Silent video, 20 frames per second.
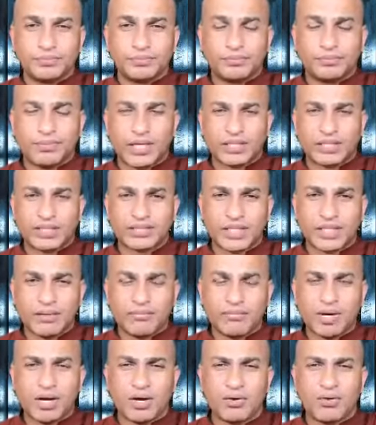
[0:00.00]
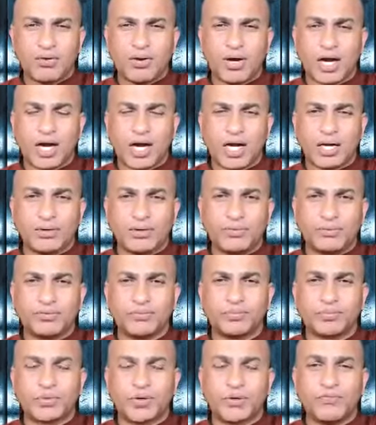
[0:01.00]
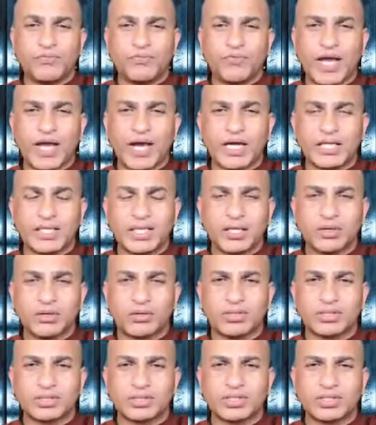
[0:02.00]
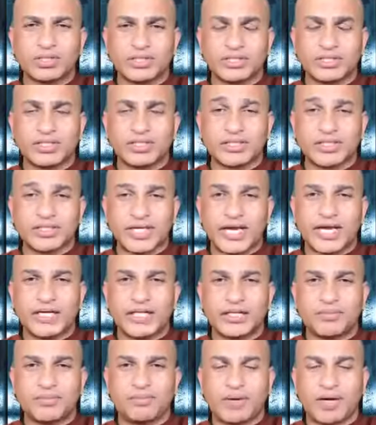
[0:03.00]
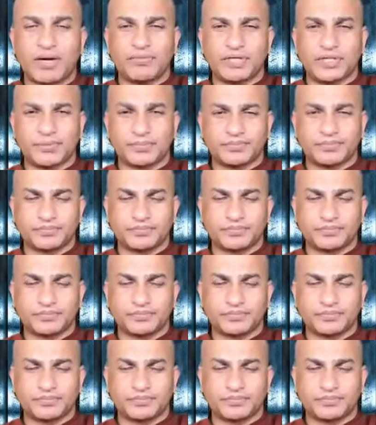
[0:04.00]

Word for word: but somehow how from where the consciousness get the power